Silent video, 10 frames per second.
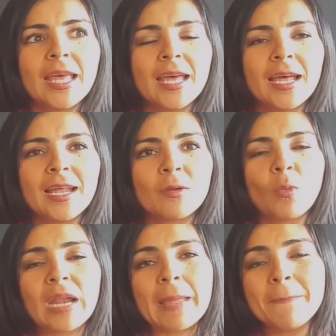
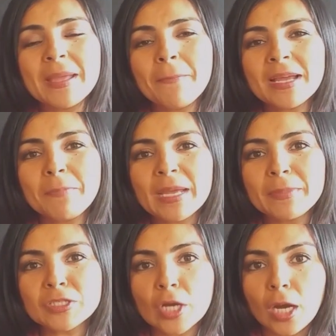And what I mean by
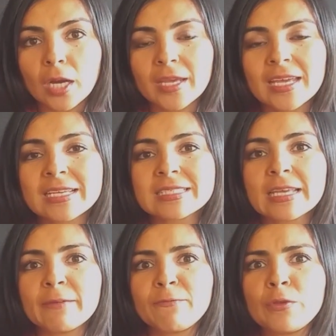baby talk
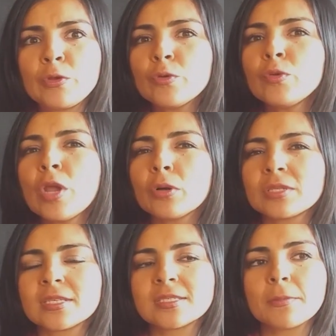is, if you
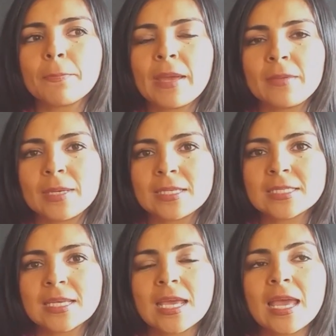notice,
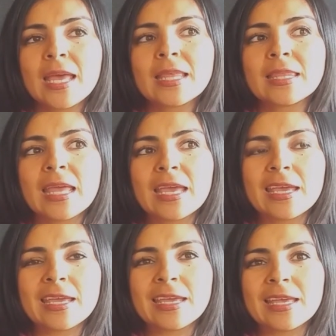babies,
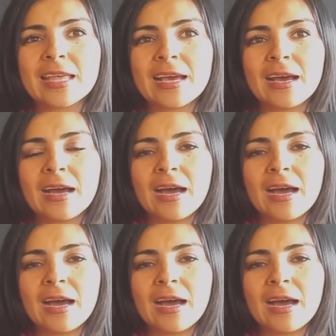they